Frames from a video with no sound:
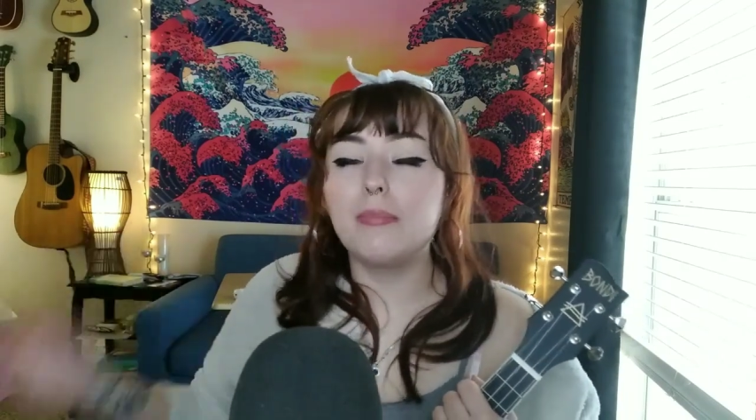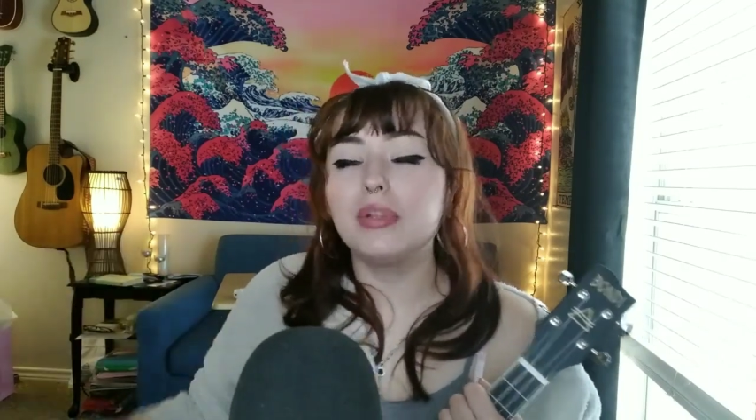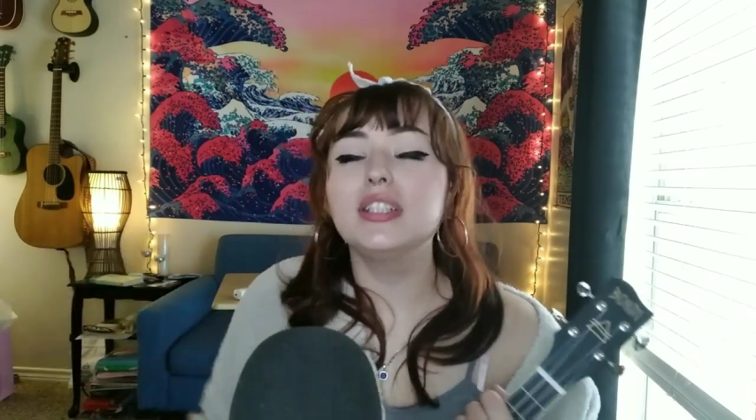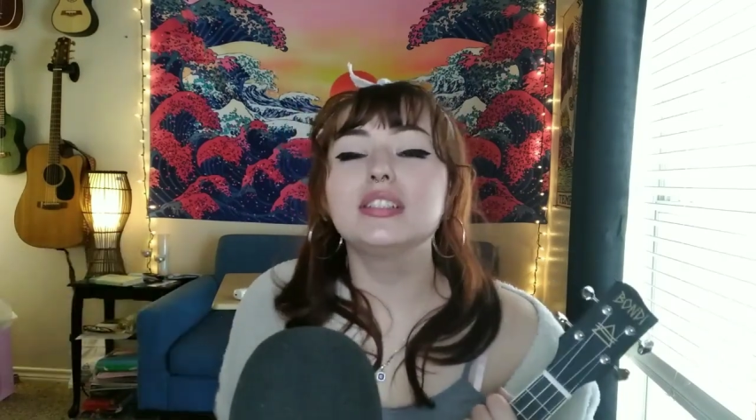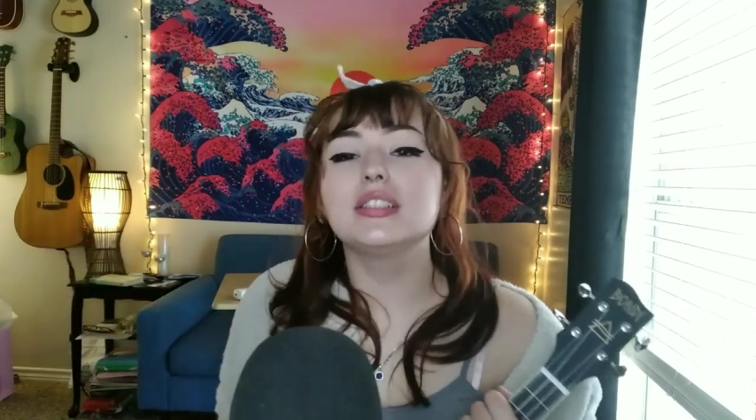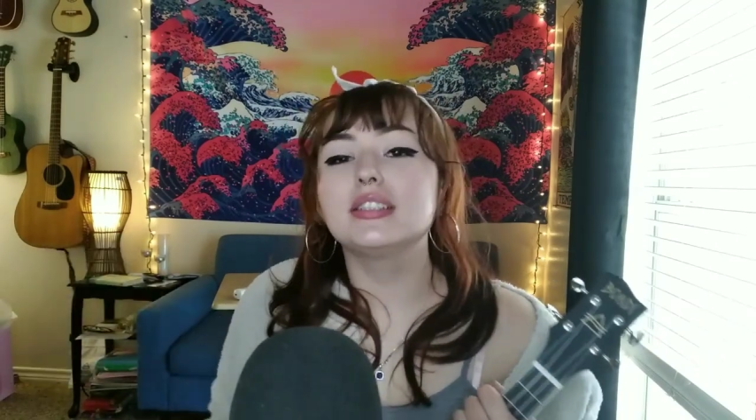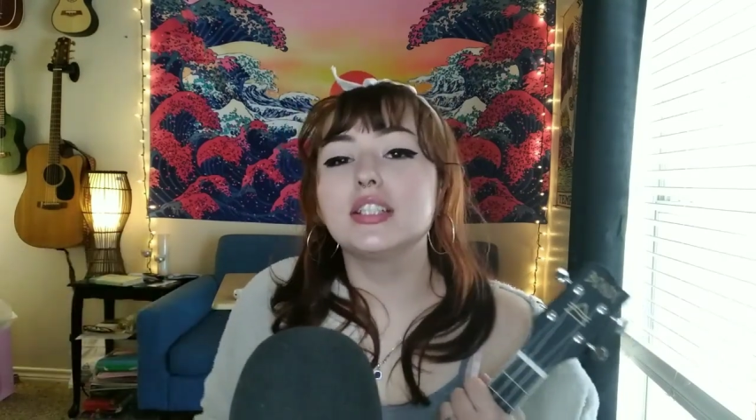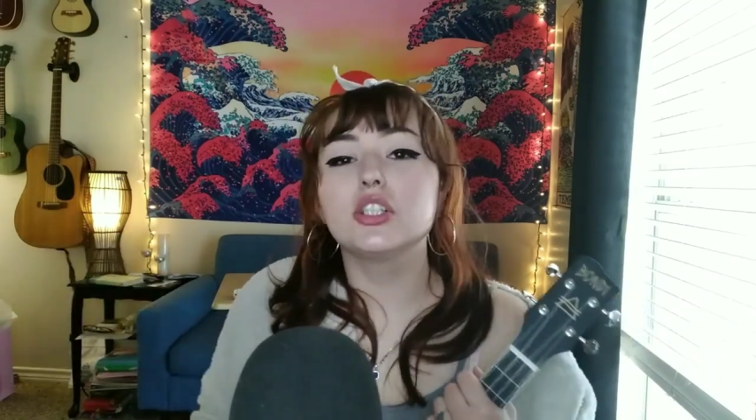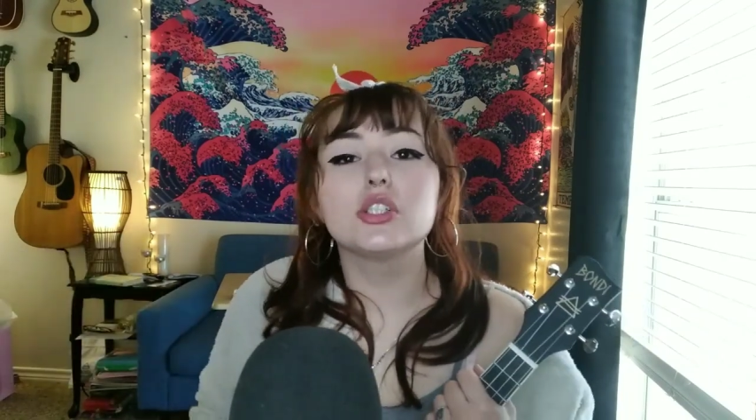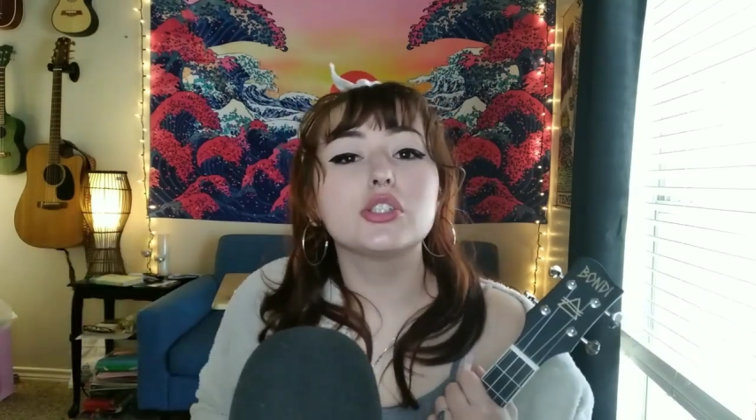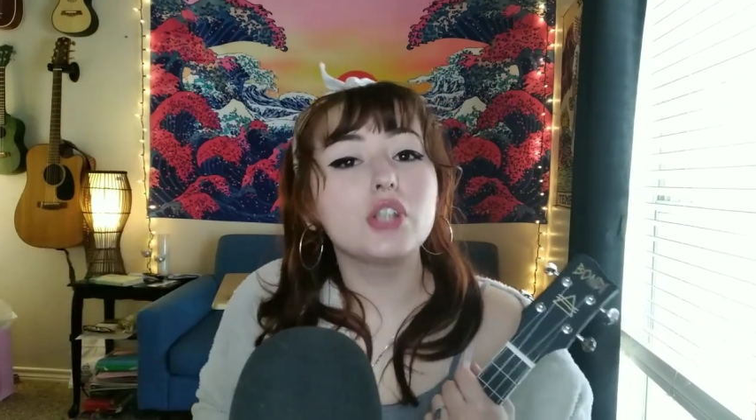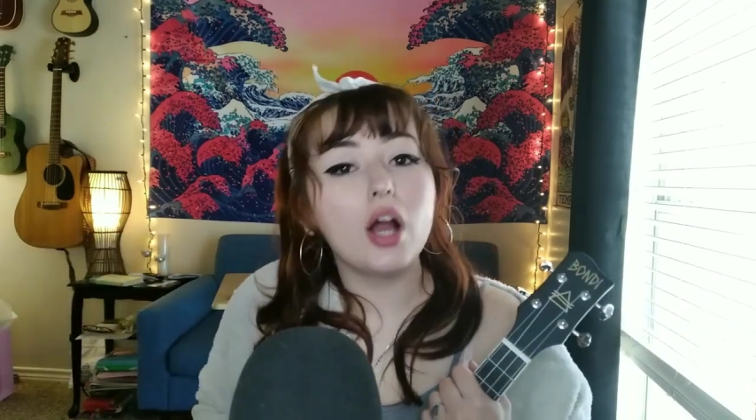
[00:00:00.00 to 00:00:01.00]
please
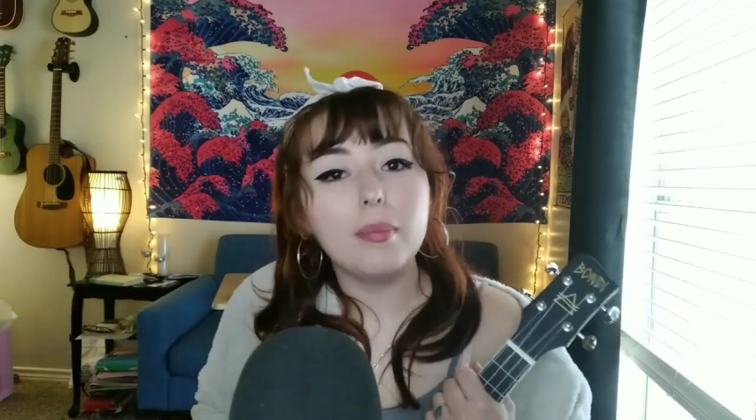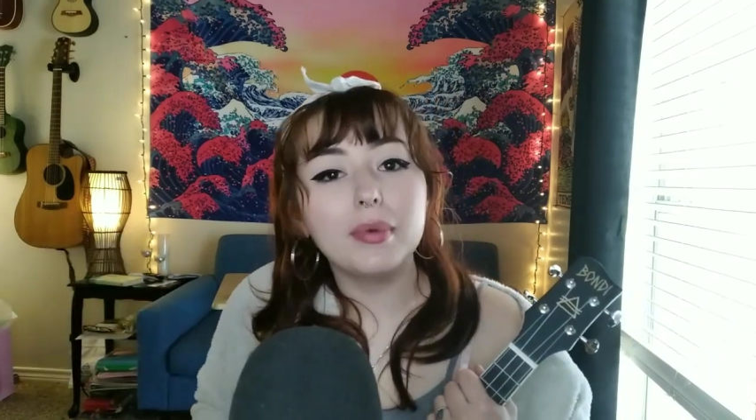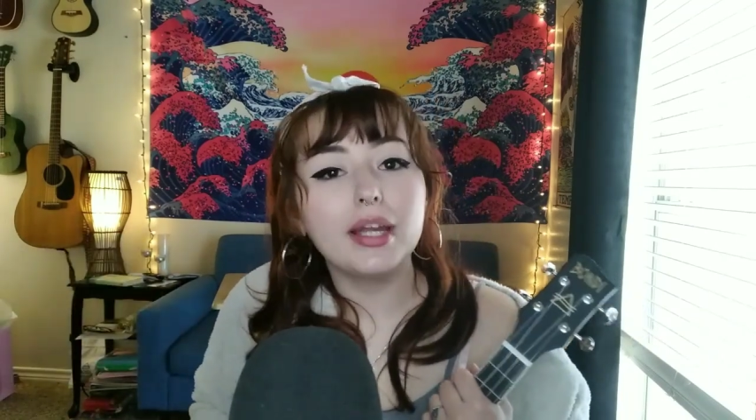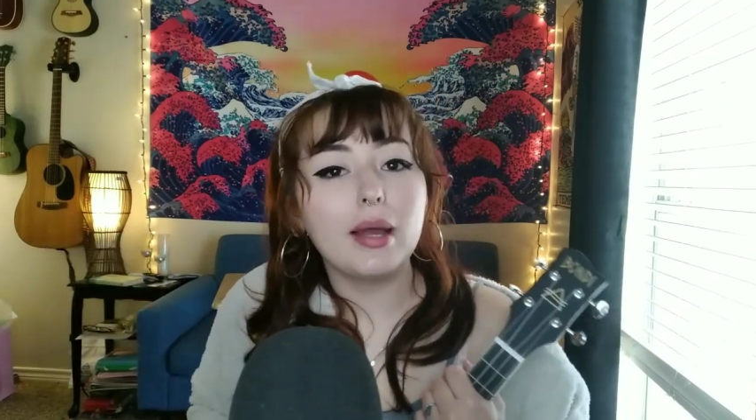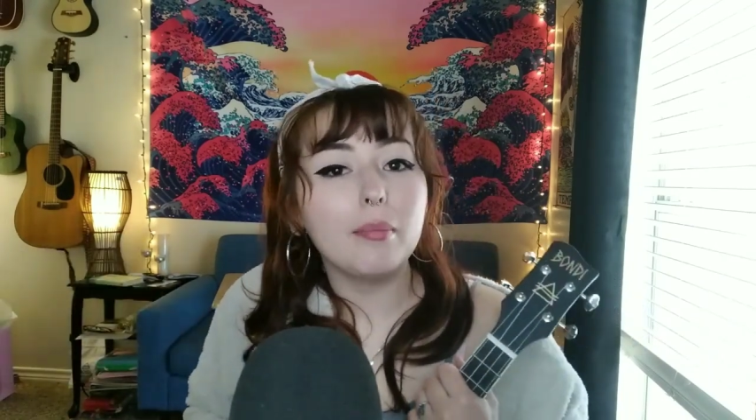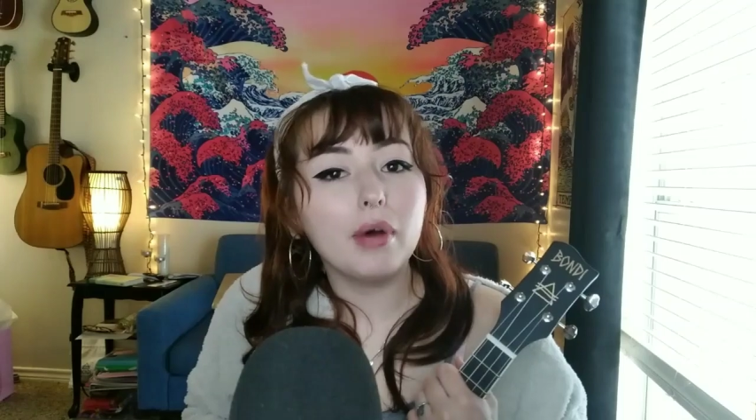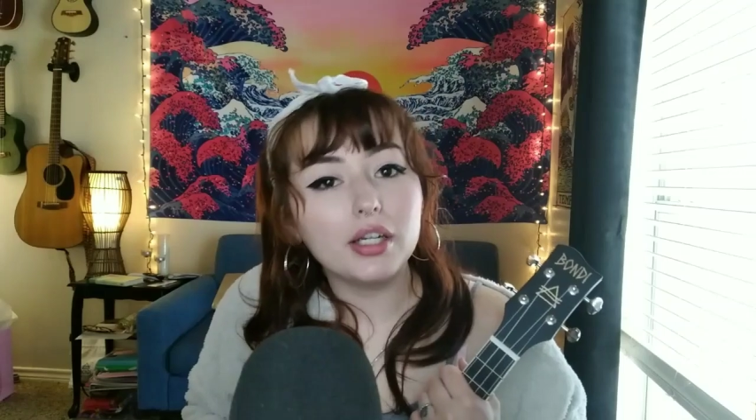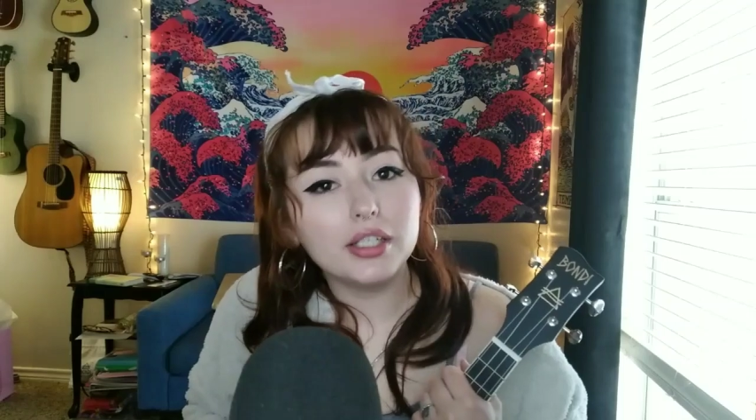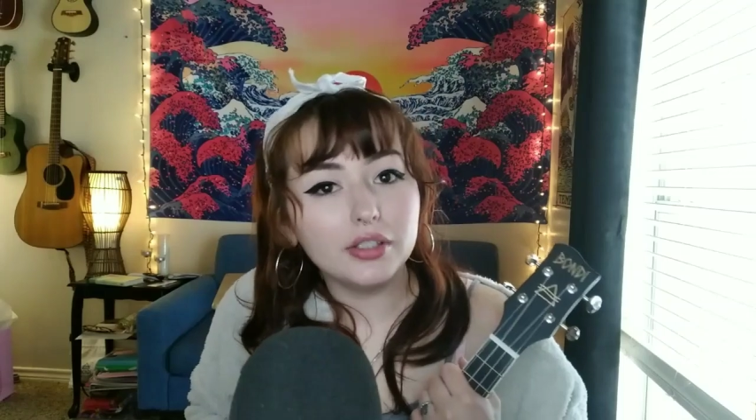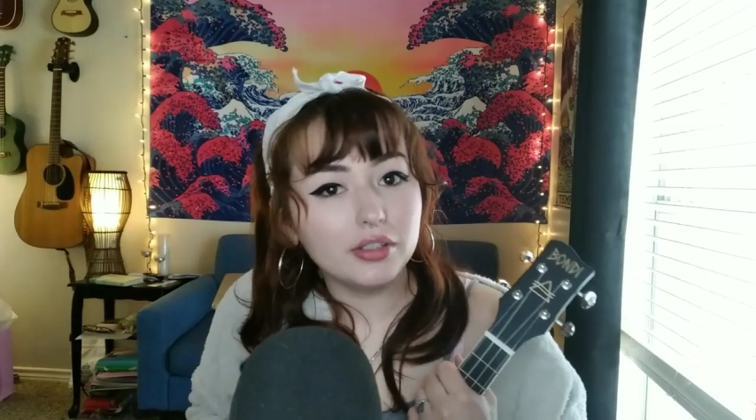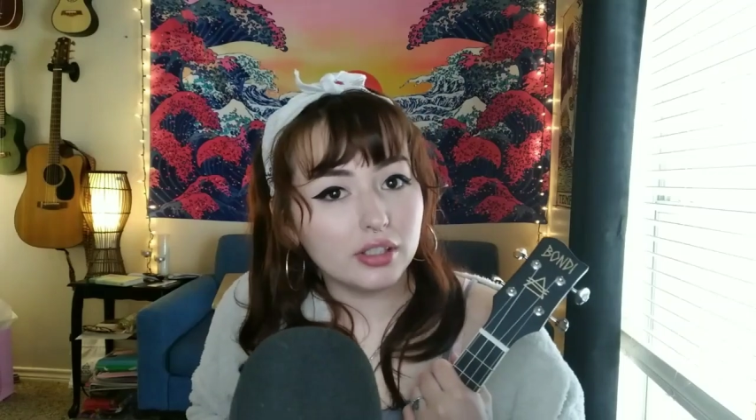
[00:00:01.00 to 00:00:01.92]
consider shopping at Bondi